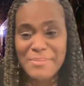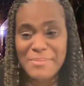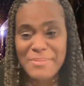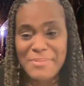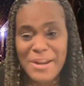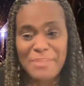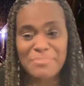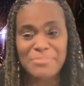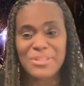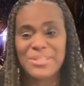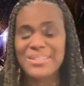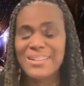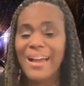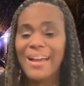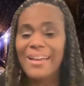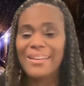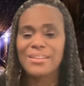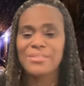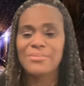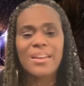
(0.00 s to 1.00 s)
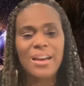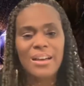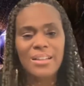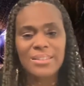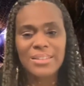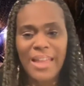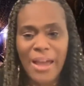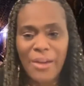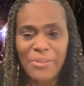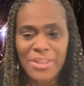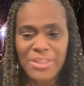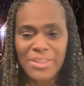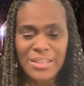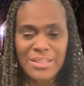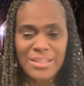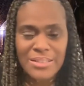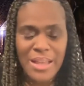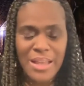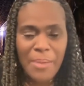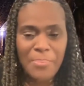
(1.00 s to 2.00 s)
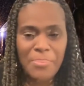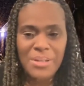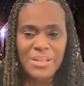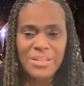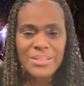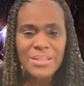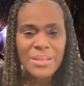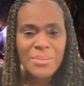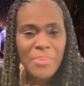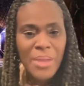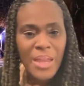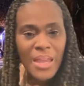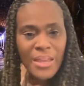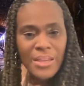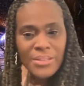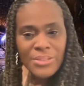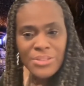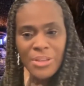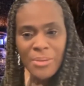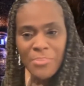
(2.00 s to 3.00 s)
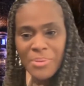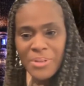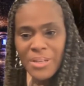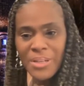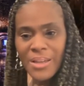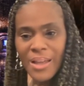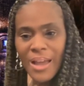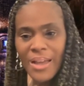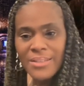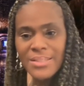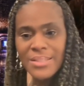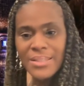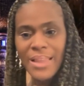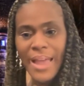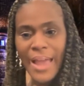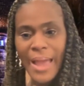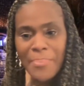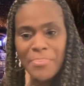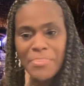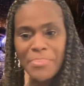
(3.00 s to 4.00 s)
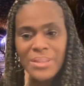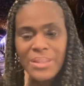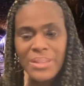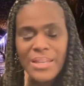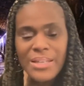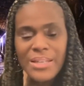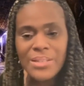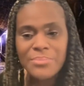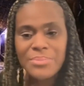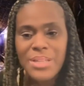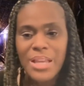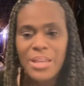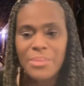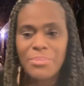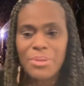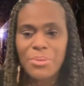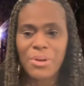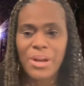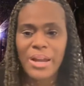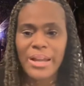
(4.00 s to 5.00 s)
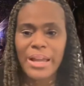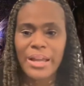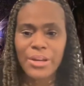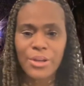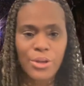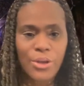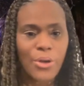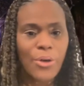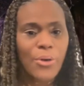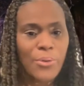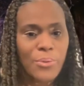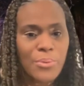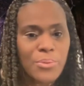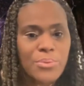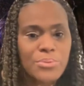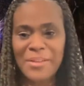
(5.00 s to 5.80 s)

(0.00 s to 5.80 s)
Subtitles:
And I'm just kind of allowing things to happen as they may, jumping in God's lap and letting them take me where I got to go.